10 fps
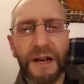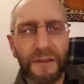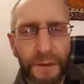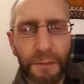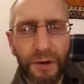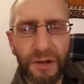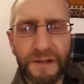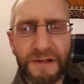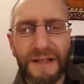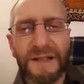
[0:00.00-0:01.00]
out of the
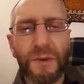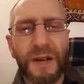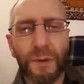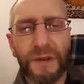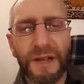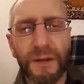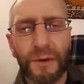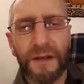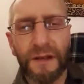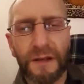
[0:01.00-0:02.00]
box. That's what I want
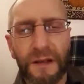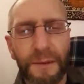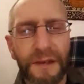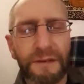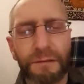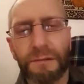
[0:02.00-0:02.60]
anyway. I mean,